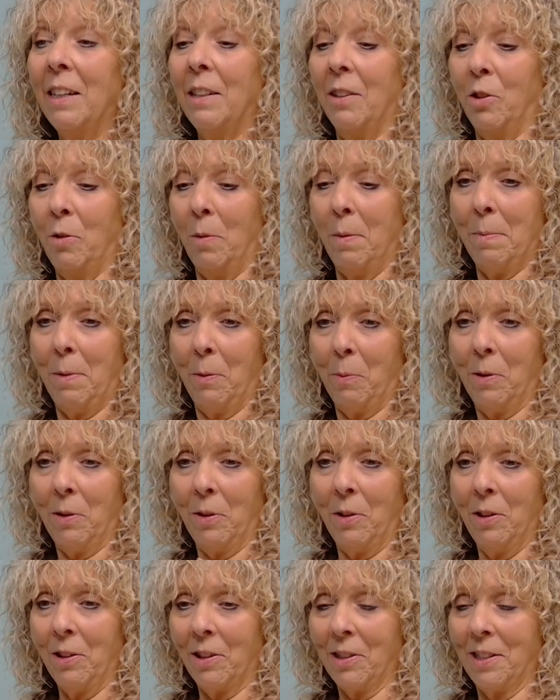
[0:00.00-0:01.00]
doing my
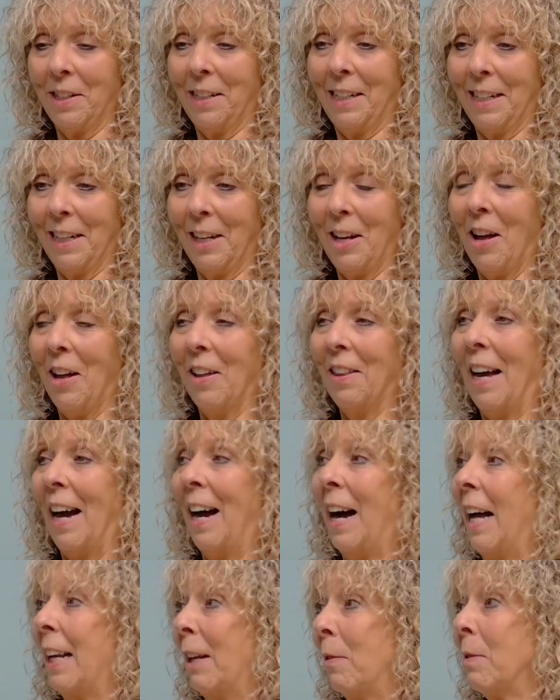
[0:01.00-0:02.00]
work because I did a lot of
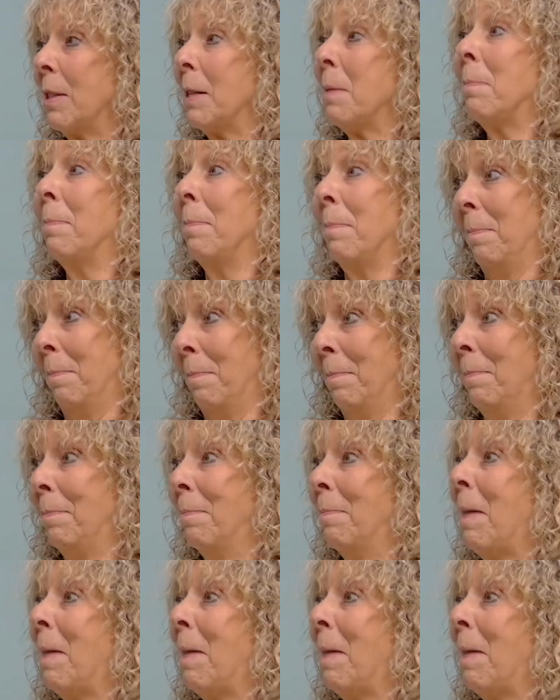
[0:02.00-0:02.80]
that, and I was in my